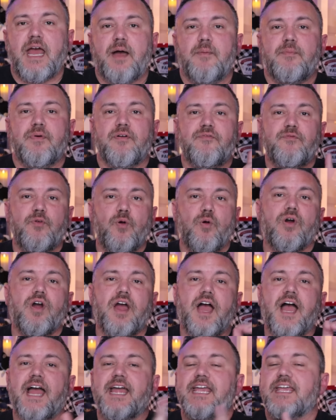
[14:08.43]
Now,
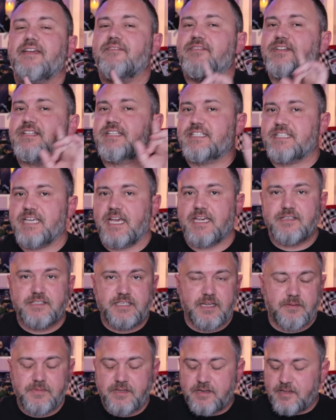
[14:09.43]
before I even say
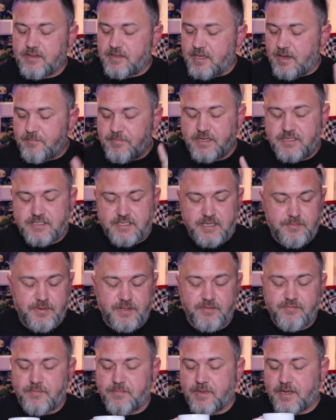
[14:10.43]
something, let me sip
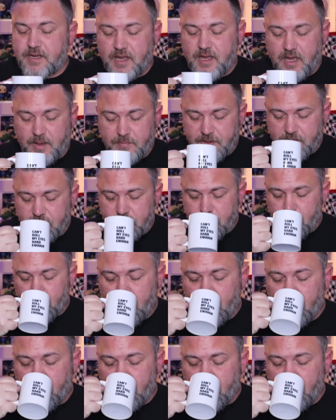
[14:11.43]
it from the cuppeth.